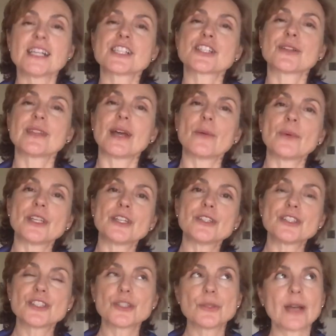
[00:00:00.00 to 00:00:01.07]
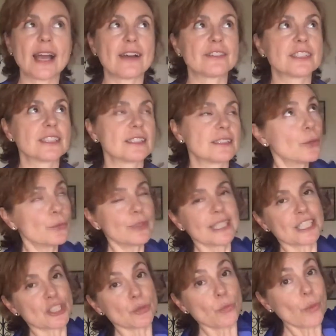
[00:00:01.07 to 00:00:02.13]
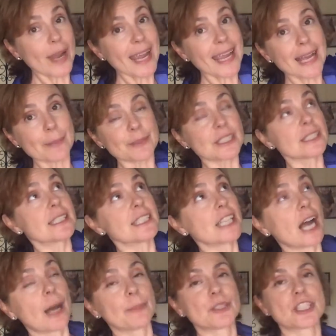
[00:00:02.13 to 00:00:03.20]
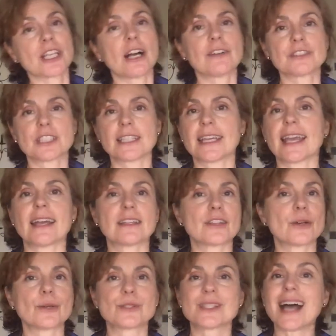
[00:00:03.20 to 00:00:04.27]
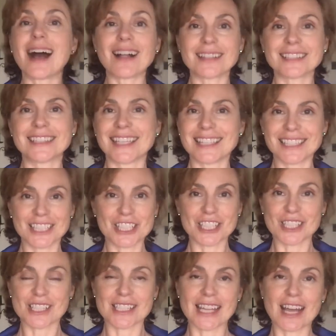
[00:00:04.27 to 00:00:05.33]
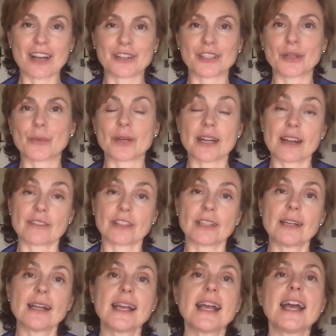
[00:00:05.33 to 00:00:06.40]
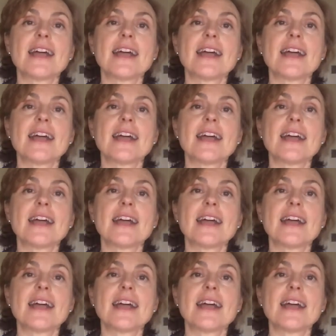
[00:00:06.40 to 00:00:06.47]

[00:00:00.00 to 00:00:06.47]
so that when you do have to reach way up to the top shelf to get those holiday dishes down or whatever,